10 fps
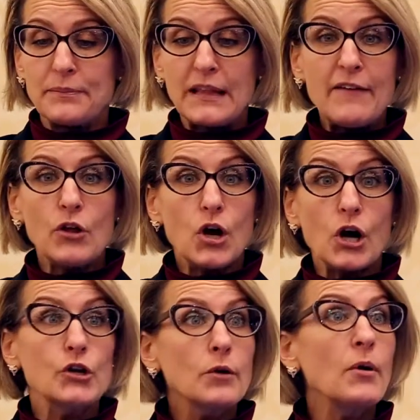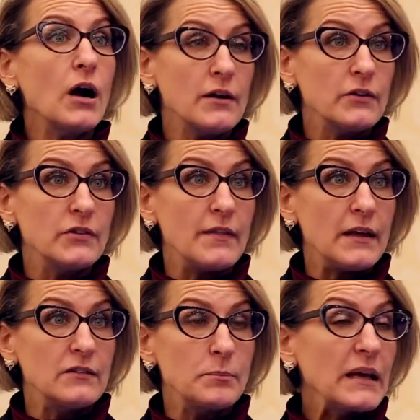level, are your partners in
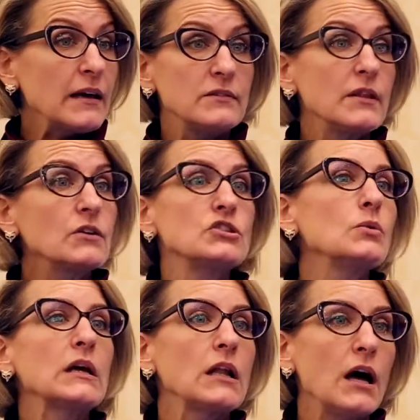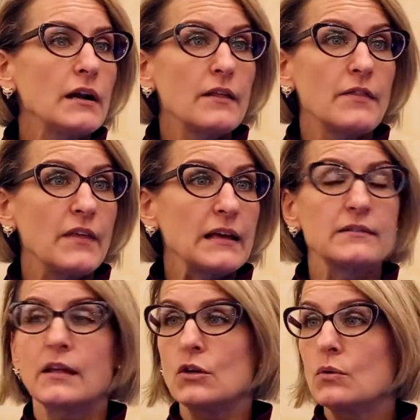this because they're doing a lot of the
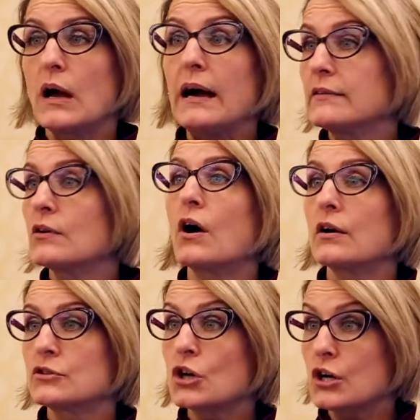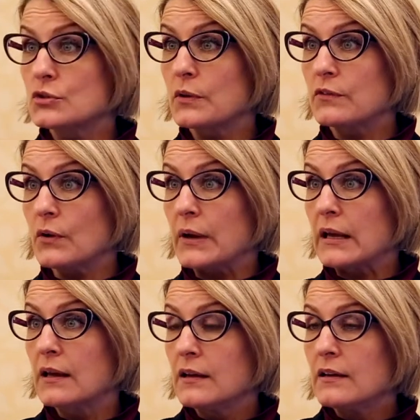things that you guys are charged with
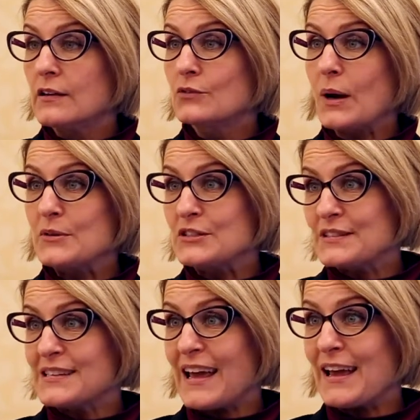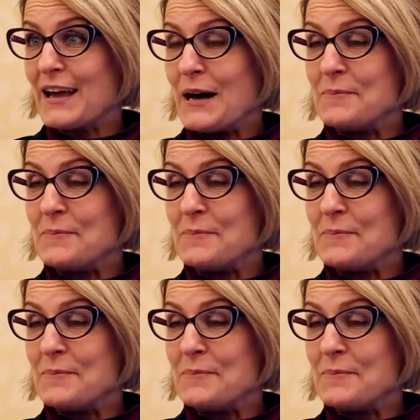doing. So I would just say,